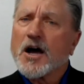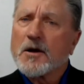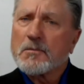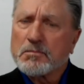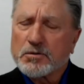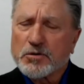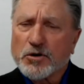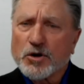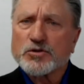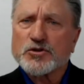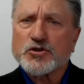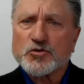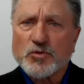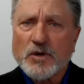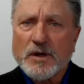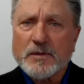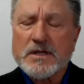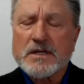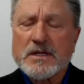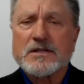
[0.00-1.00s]
approach
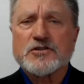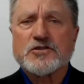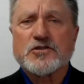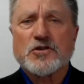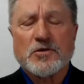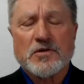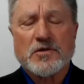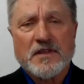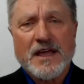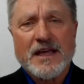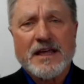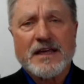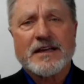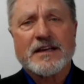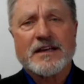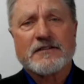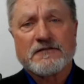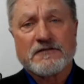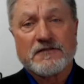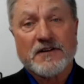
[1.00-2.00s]
women so
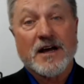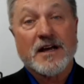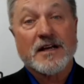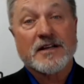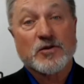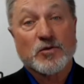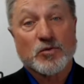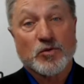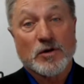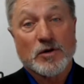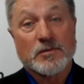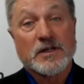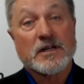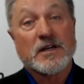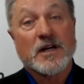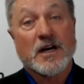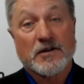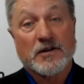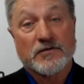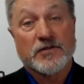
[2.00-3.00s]
they can find the
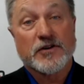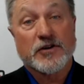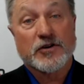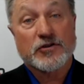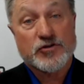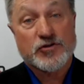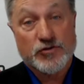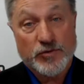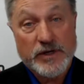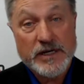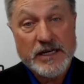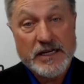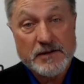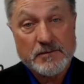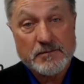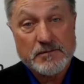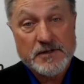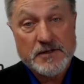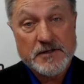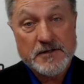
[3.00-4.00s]
woman of their
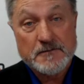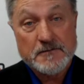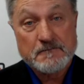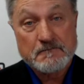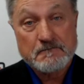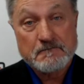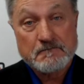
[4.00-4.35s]
dreams.